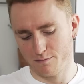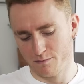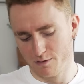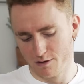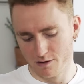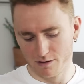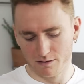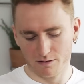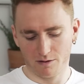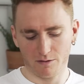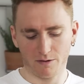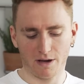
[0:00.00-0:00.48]

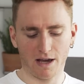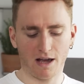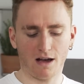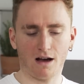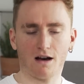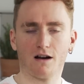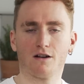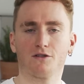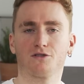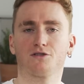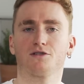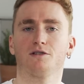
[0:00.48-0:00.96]
You get
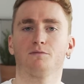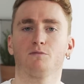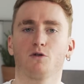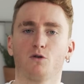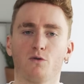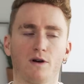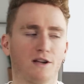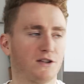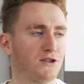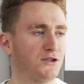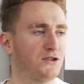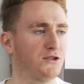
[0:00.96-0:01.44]
asked some
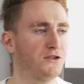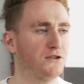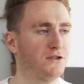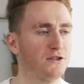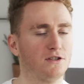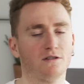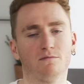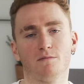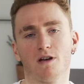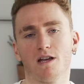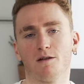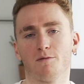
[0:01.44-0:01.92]

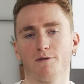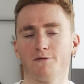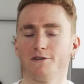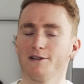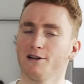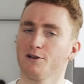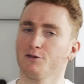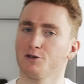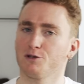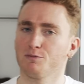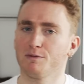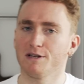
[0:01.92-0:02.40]
questions, and maybe if
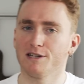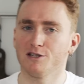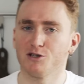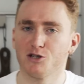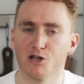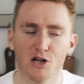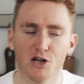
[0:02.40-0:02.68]
you don't speak